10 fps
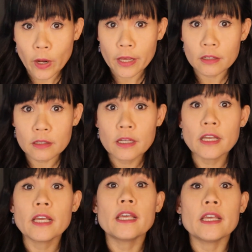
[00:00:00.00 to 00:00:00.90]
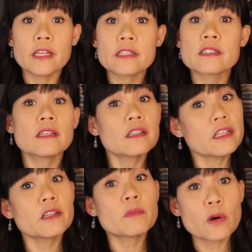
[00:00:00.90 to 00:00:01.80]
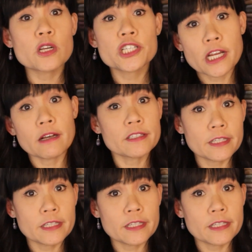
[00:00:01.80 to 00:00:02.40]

oil, it's a little more shelf